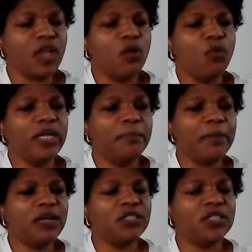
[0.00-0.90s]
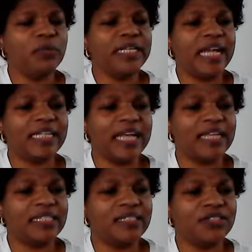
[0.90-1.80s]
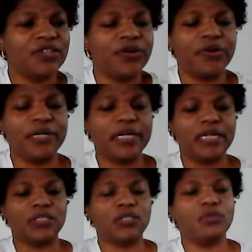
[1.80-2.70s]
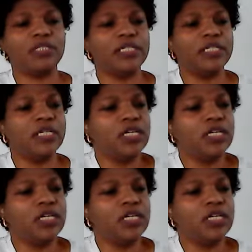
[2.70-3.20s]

When they minus away their tax, 300 and something